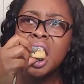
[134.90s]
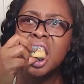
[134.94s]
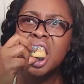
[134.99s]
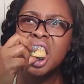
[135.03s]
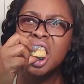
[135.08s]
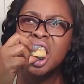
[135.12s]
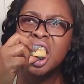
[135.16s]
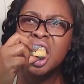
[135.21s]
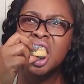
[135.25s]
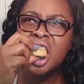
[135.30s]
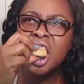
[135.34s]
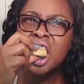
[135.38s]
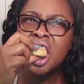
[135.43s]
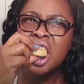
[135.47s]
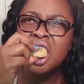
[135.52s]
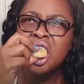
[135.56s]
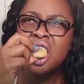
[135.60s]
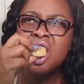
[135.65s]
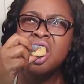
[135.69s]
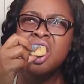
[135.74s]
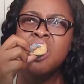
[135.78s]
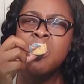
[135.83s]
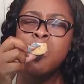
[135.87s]

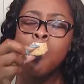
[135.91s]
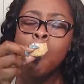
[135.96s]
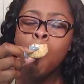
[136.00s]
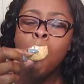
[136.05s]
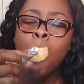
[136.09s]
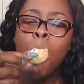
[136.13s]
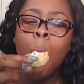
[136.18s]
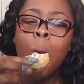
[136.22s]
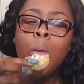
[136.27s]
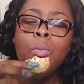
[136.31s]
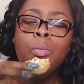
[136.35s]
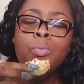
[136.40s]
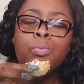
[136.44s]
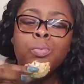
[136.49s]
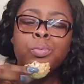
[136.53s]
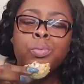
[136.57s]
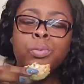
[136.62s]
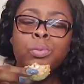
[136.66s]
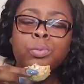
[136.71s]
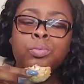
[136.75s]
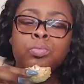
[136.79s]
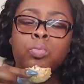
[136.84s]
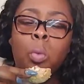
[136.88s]

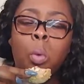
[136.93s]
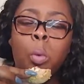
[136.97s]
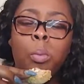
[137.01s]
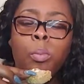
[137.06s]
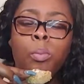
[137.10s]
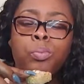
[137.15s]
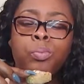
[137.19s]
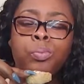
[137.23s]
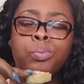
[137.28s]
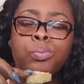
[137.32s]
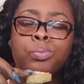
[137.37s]
[no speech]